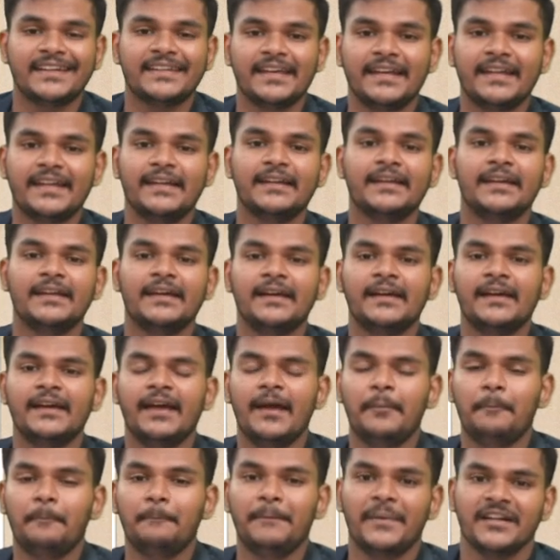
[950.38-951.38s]
can
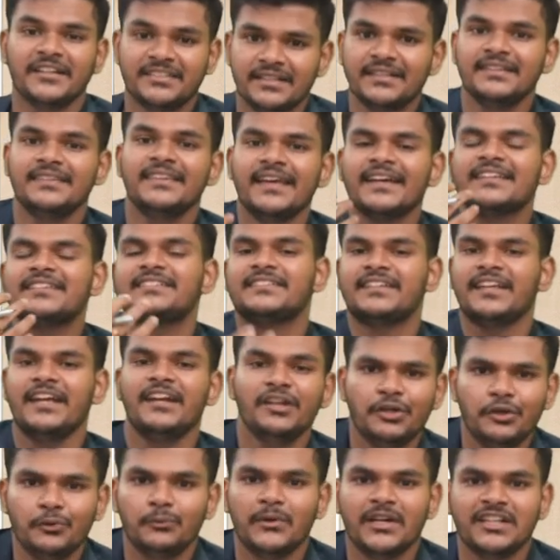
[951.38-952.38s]
measure the
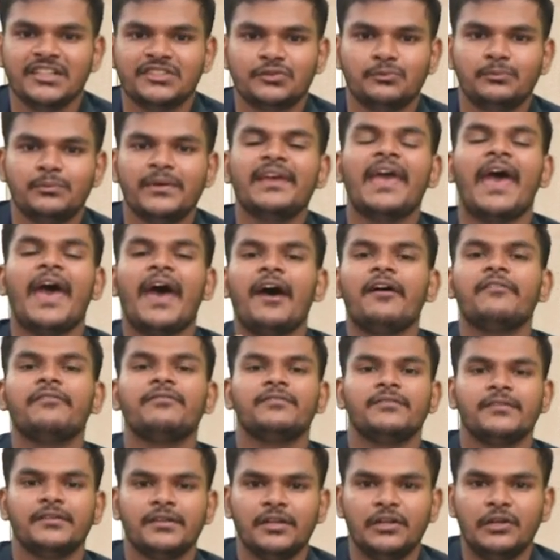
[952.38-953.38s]
extent to which we have,
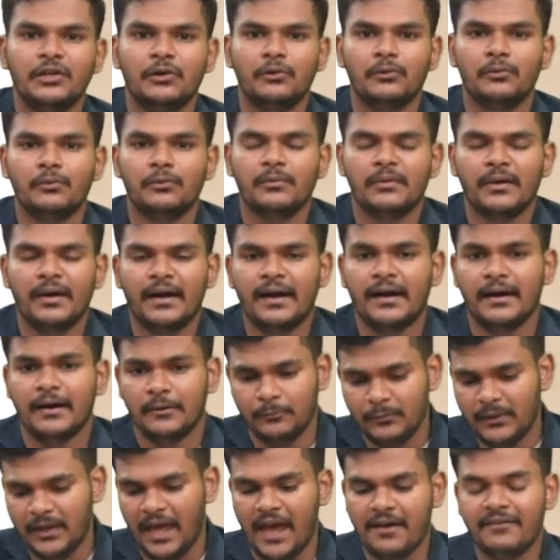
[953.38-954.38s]

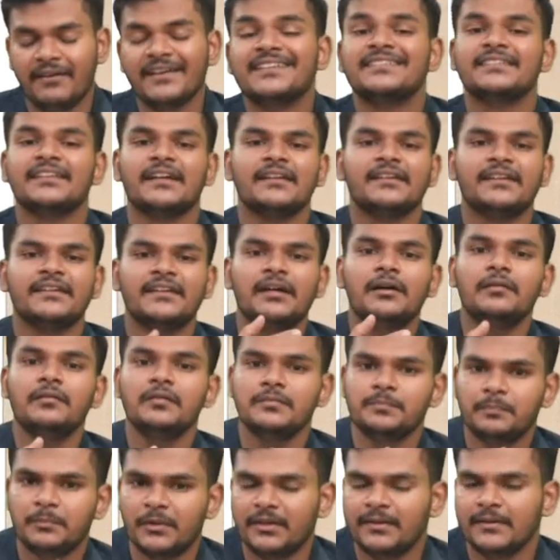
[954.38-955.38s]
excelled in a
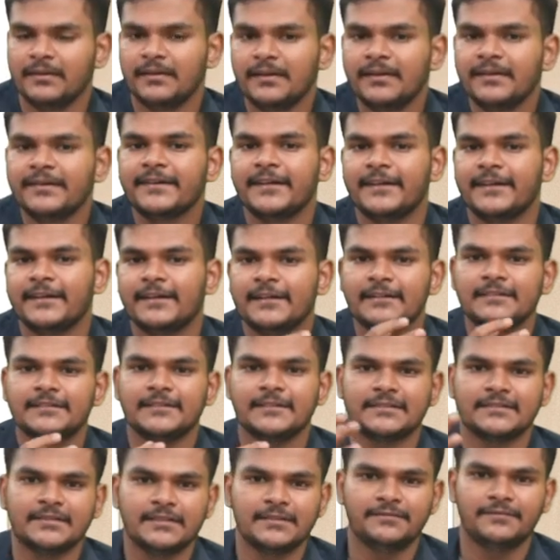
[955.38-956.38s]
particular critical
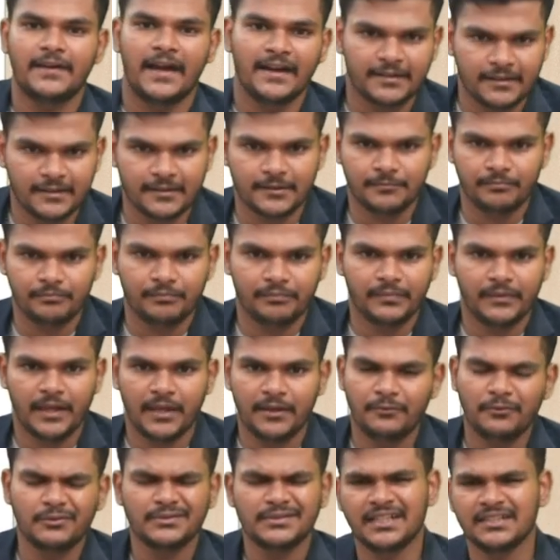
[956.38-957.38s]
success factor. Okay,
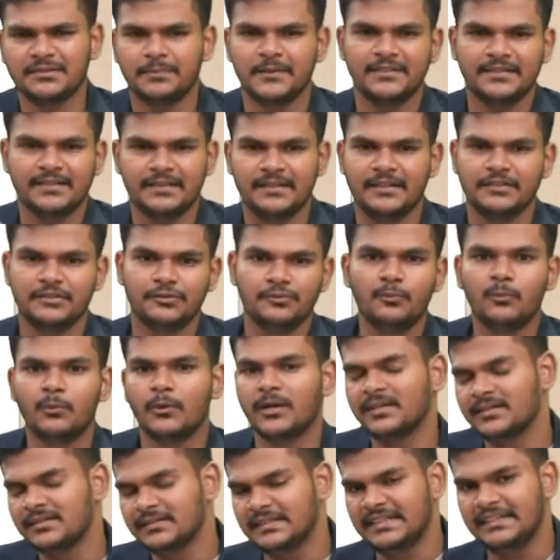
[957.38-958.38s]
folks, that's basically as to
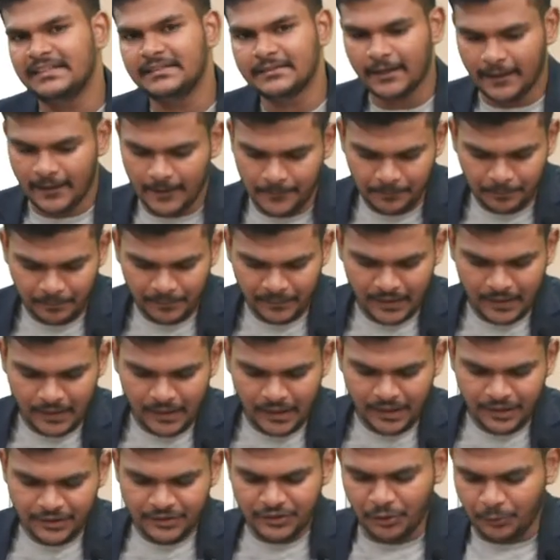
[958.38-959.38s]
what these are.
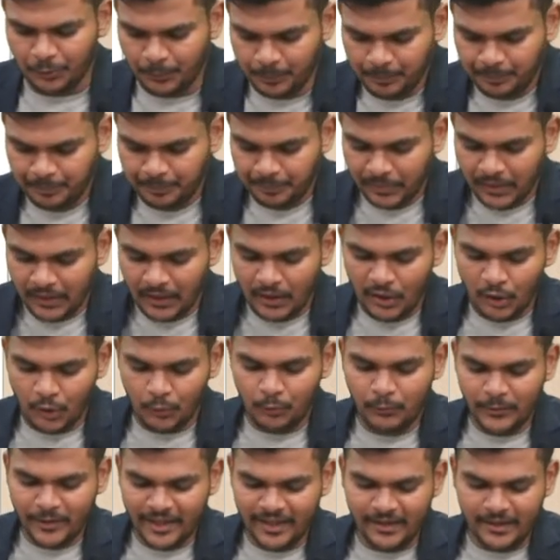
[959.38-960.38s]
So, if
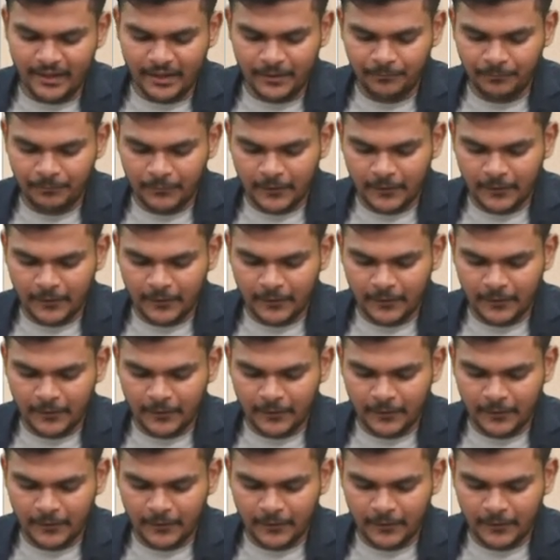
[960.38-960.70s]
we,